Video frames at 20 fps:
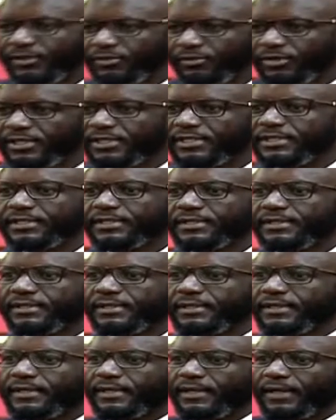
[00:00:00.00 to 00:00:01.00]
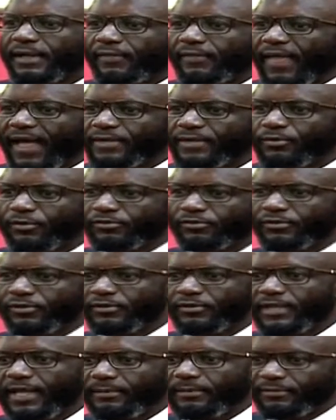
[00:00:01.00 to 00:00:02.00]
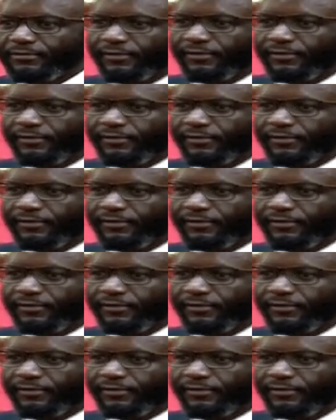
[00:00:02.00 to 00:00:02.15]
security. That was not there